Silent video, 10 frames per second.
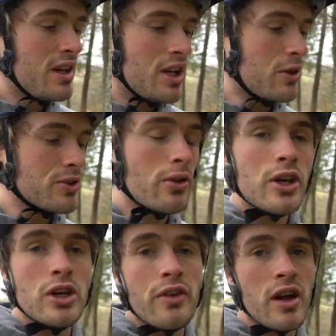you know, it's only
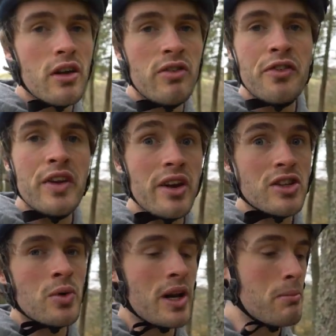another 15 or
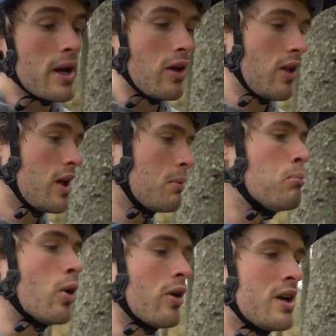20 mil,
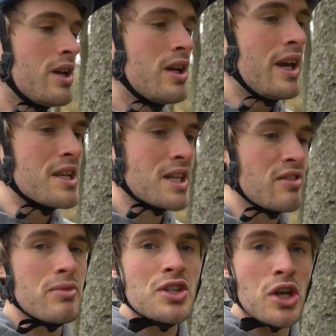but it's
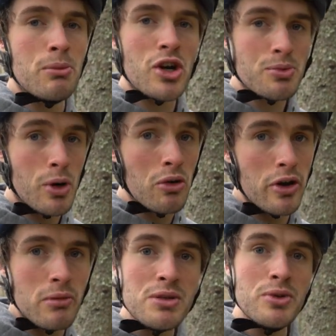given me so much more
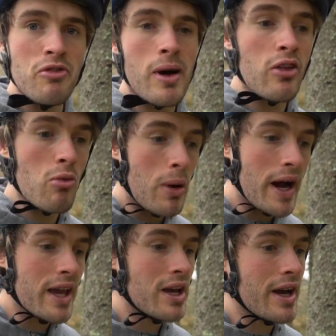room to move about on the
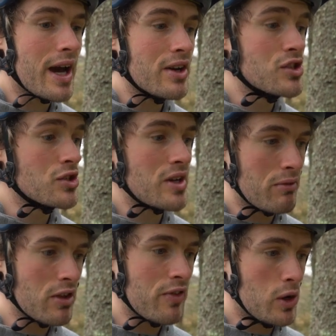bike and just
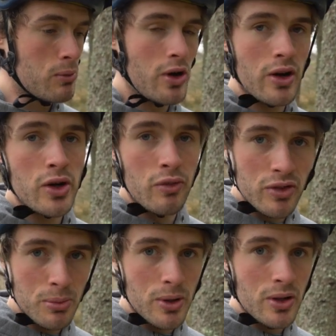generally feel more
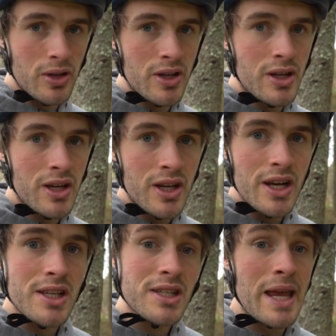comfortable
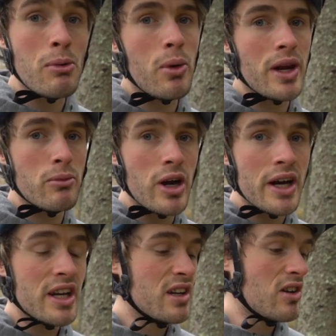and stable when I'm
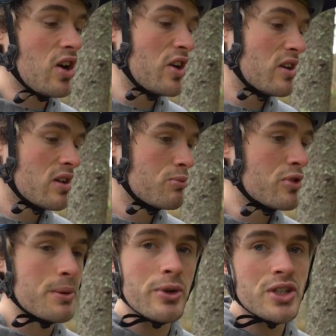riding on
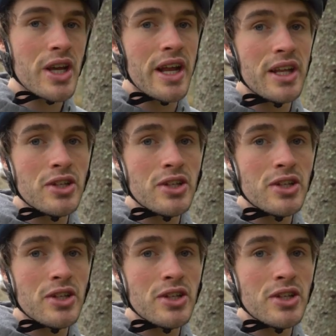pretty much any